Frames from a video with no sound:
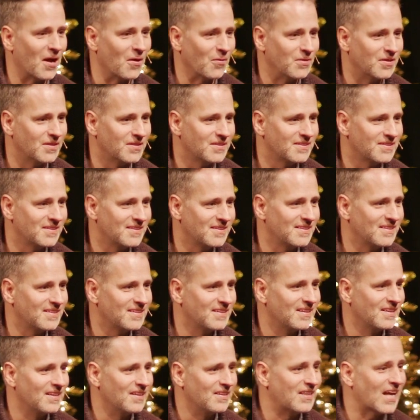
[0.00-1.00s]
down.
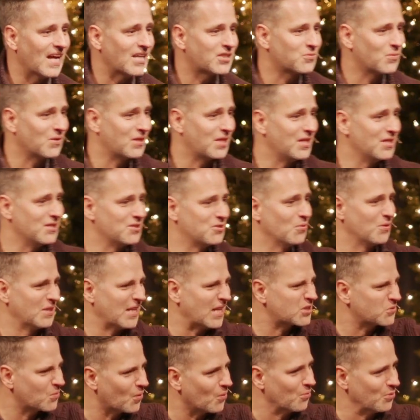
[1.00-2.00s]
That's what he's
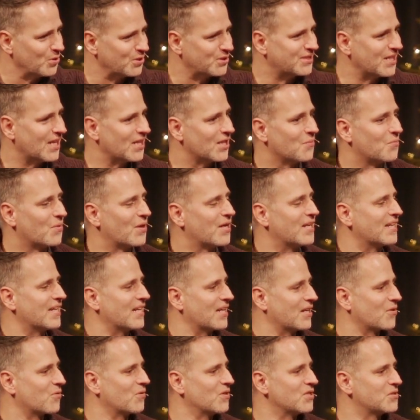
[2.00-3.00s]
doing. That's what we're
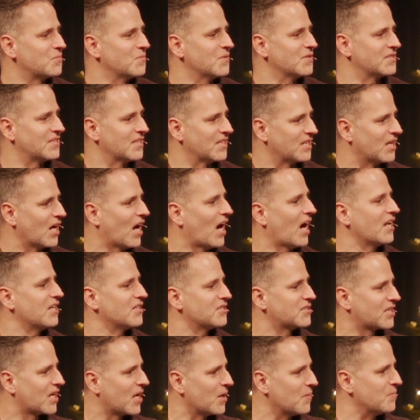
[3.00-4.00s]
celebrating at Christmas, that
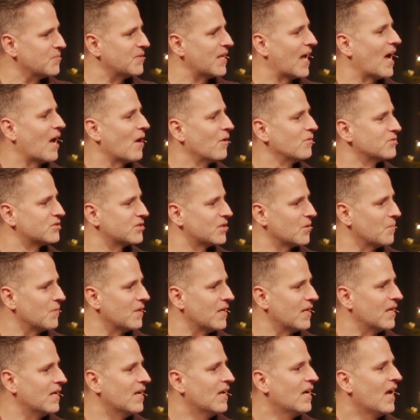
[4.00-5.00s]
God has come down to
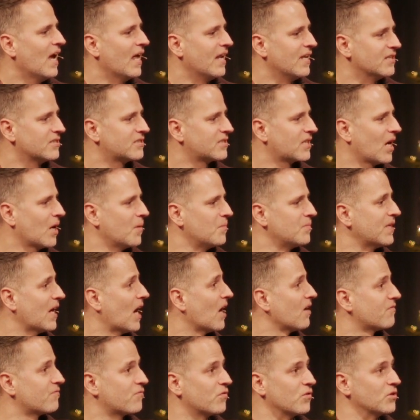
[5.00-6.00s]
me, and he has come
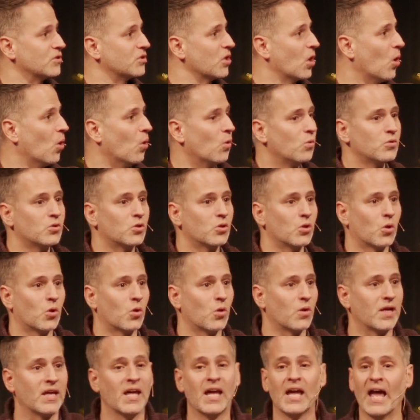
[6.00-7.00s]
down for his own
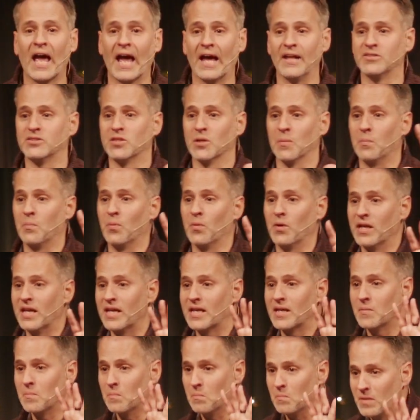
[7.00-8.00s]
glory and to
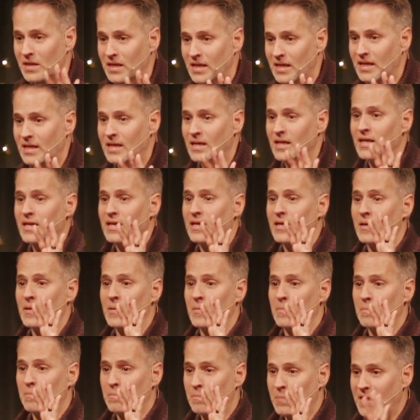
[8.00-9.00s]
bring me
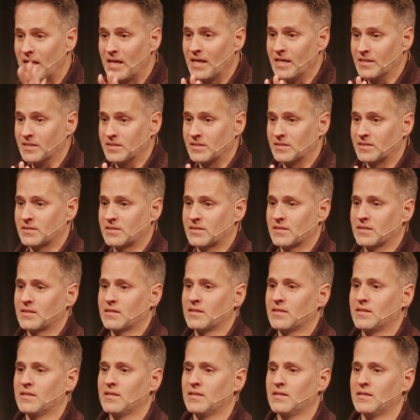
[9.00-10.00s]
peace,